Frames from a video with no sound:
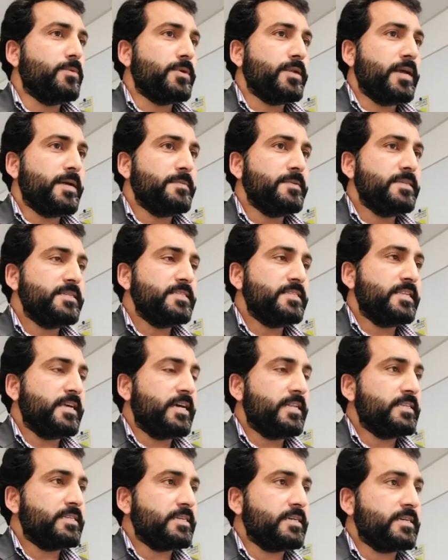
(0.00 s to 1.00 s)
what happened is
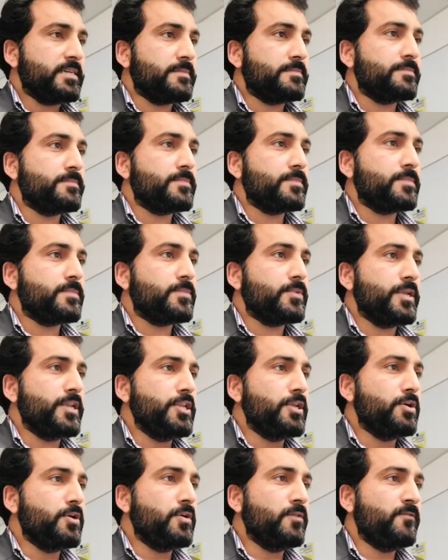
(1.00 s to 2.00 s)
that we
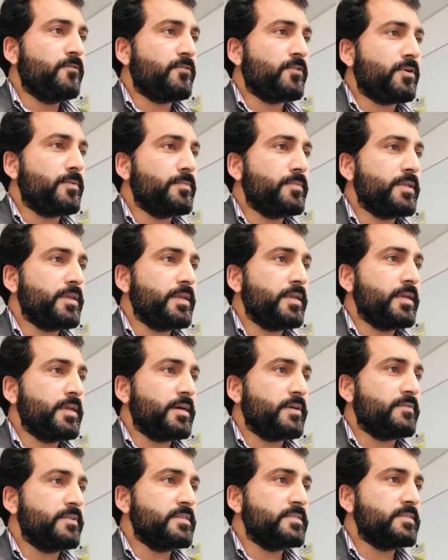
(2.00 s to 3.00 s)
know from the
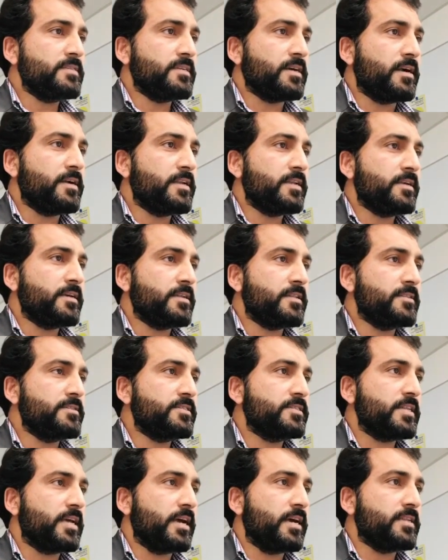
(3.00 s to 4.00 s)
recent
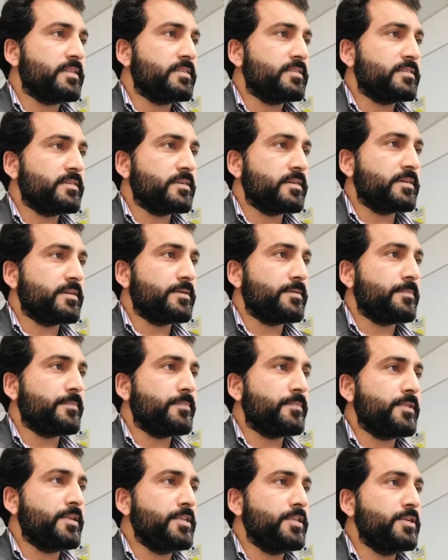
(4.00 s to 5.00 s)
articles that the
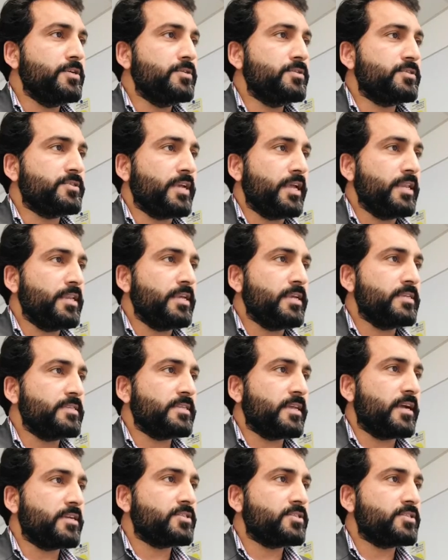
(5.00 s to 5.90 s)
new trainees,